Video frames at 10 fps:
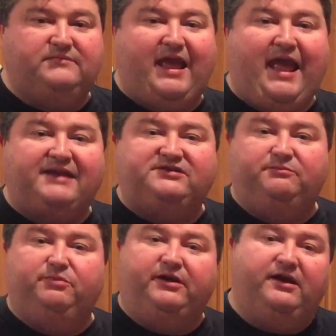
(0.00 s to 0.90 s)

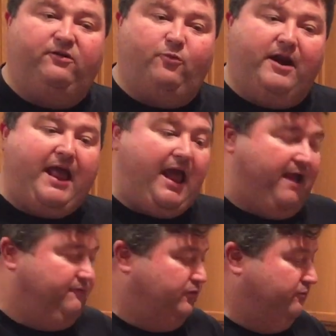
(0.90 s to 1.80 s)
acid blend, what
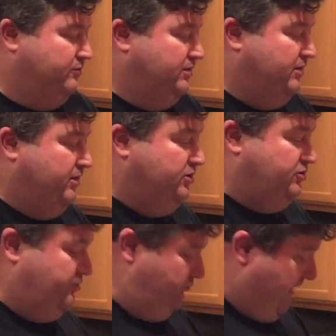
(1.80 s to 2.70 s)
have you, to